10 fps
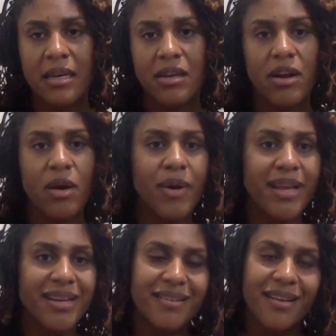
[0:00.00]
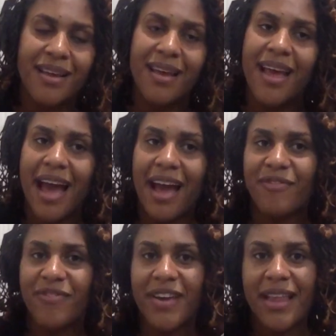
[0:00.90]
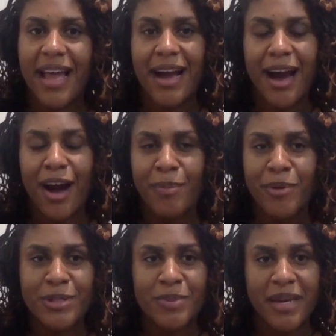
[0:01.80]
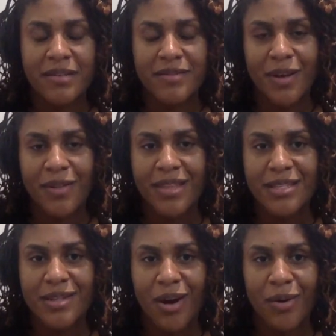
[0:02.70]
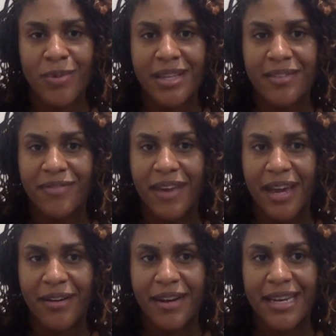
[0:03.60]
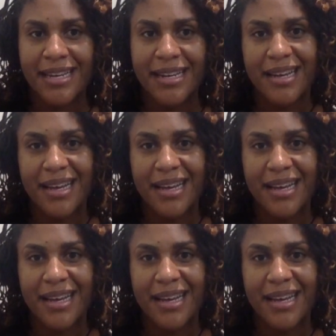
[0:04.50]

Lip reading: and I feel like our perspectives on this aren't really varied.